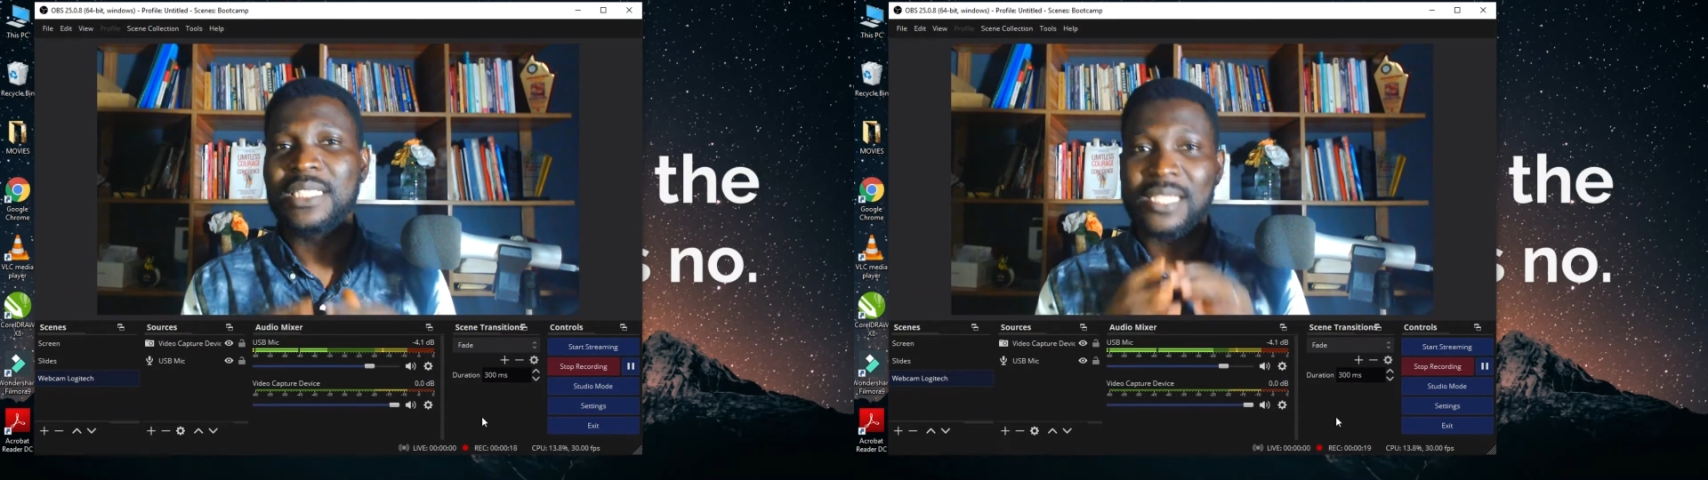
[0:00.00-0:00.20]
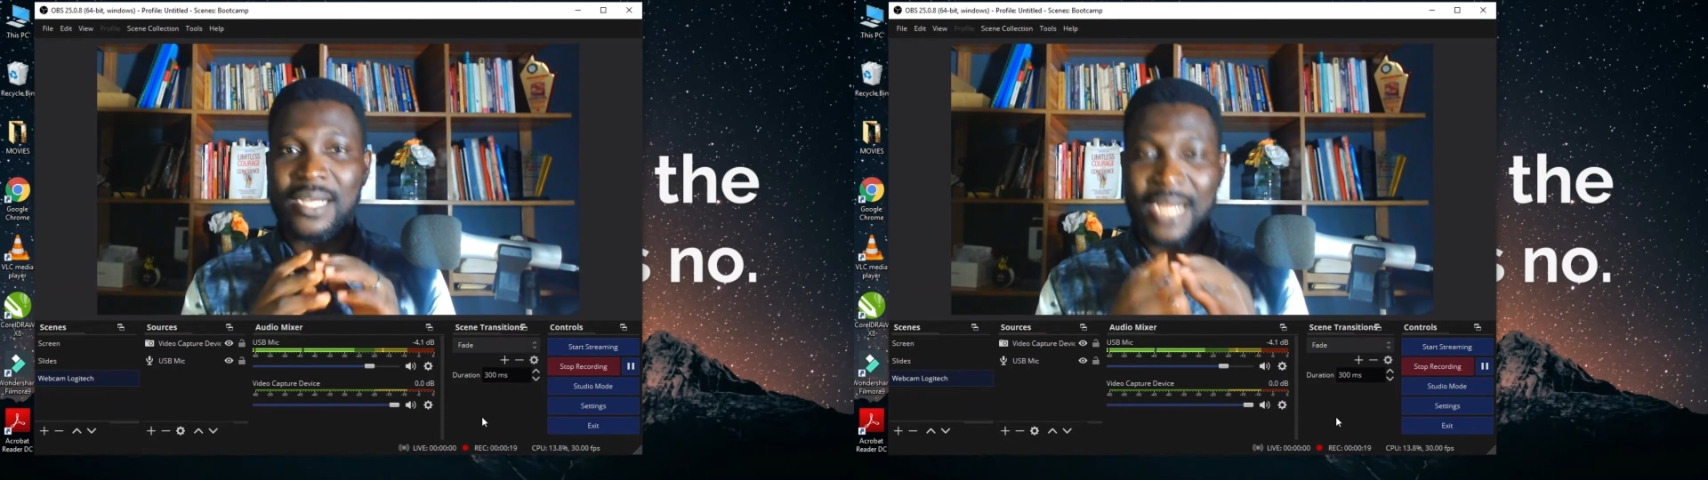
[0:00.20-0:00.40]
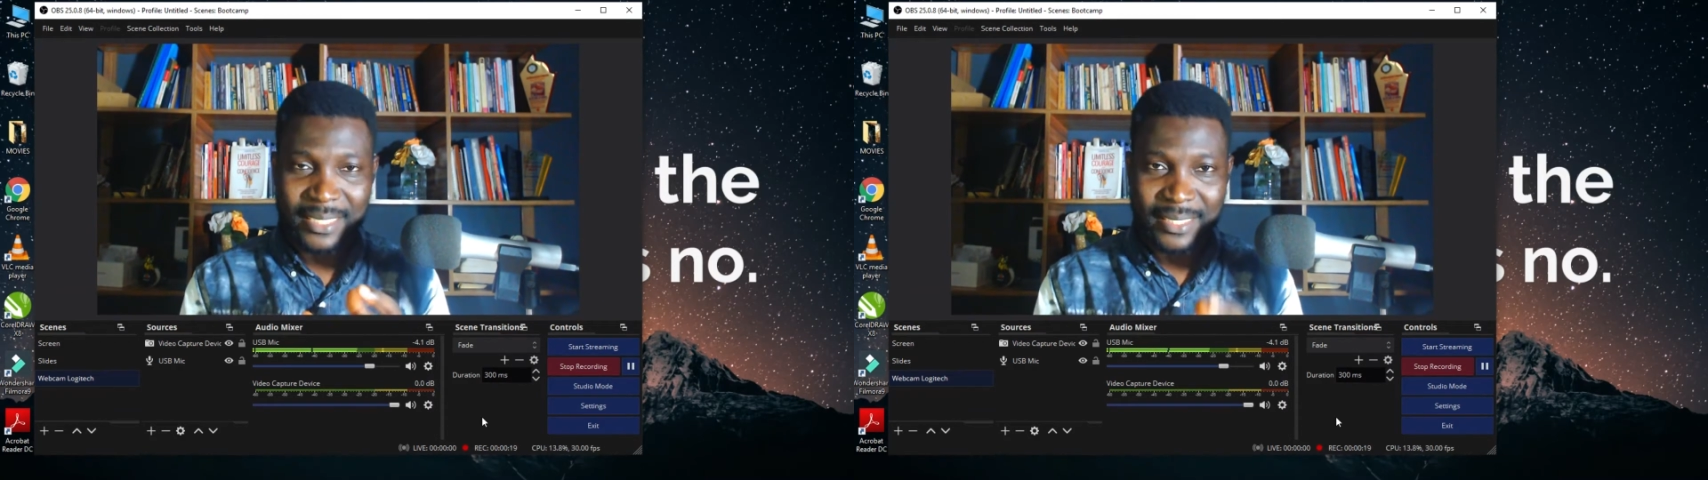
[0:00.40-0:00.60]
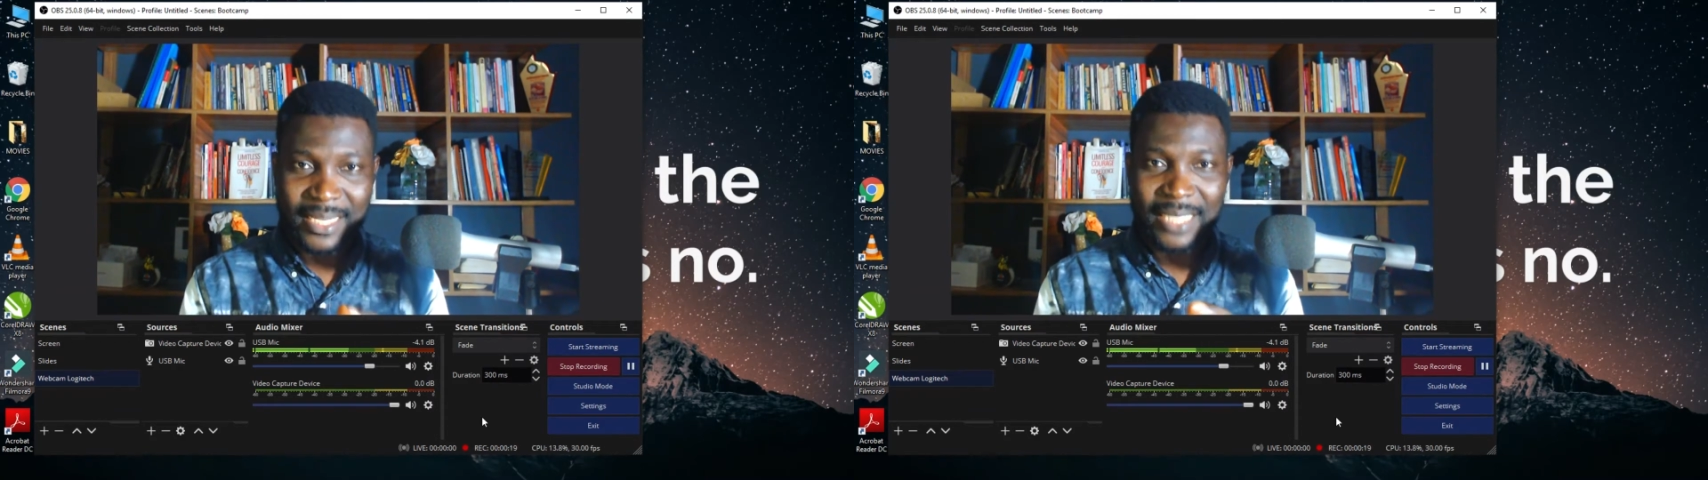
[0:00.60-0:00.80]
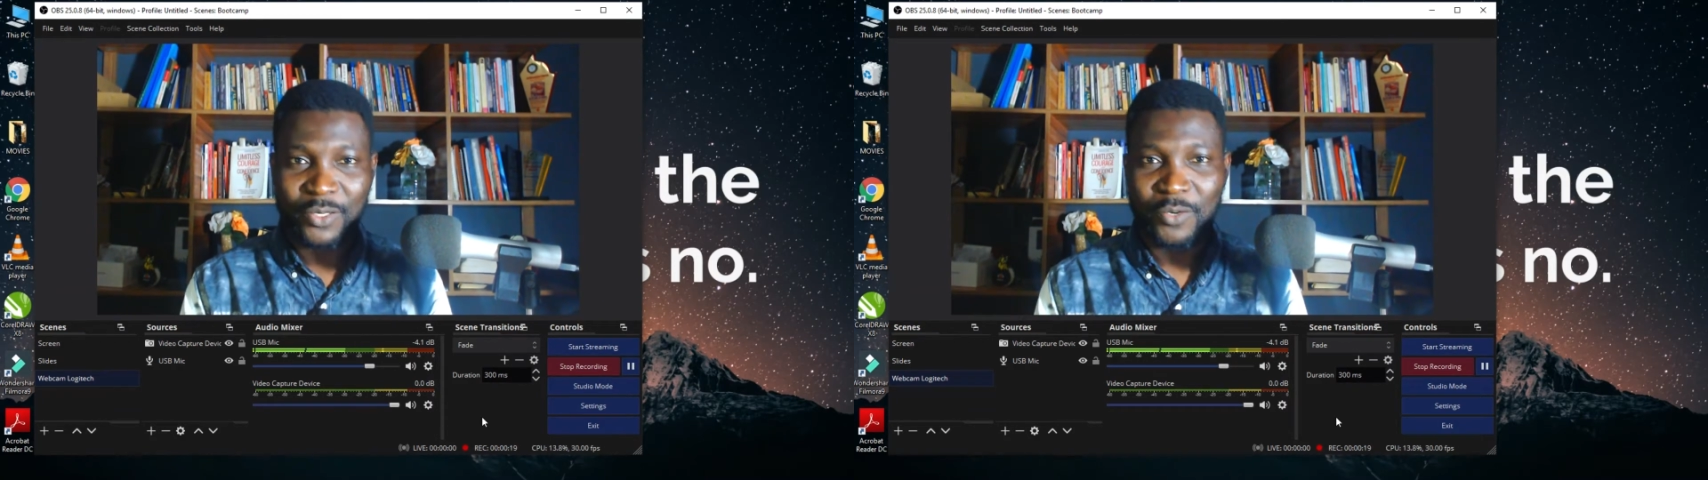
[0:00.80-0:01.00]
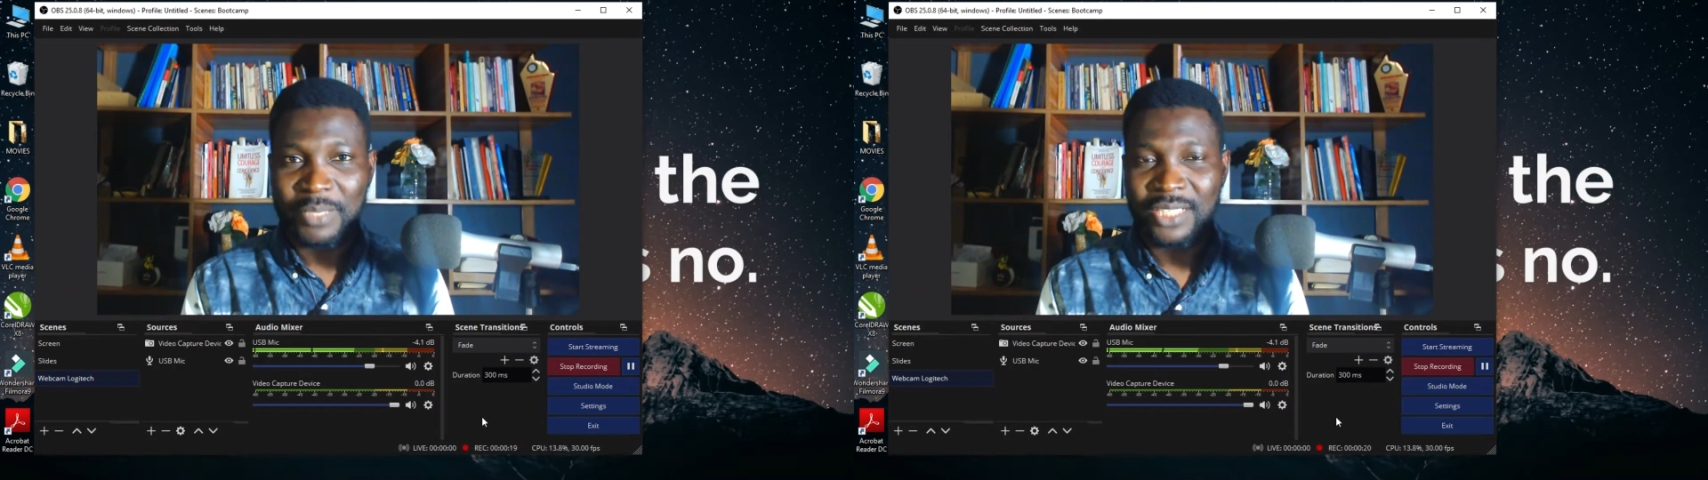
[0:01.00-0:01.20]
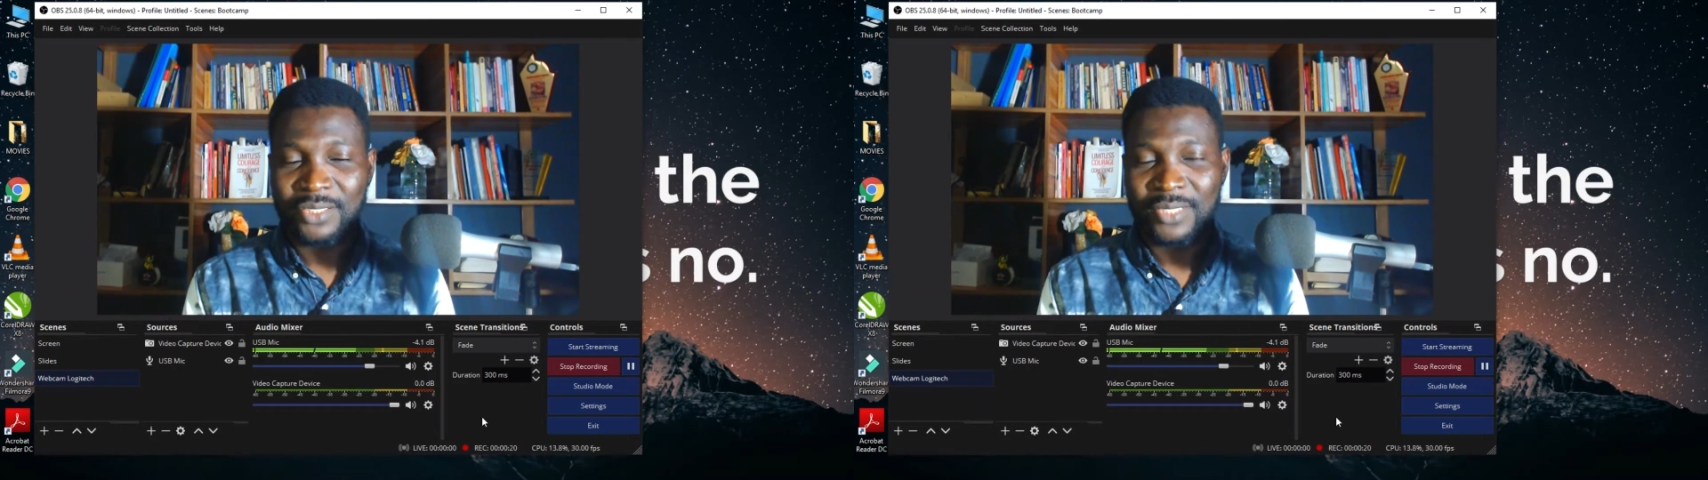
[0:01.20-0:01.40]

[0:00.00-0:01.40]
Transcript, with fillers: right inside OBS right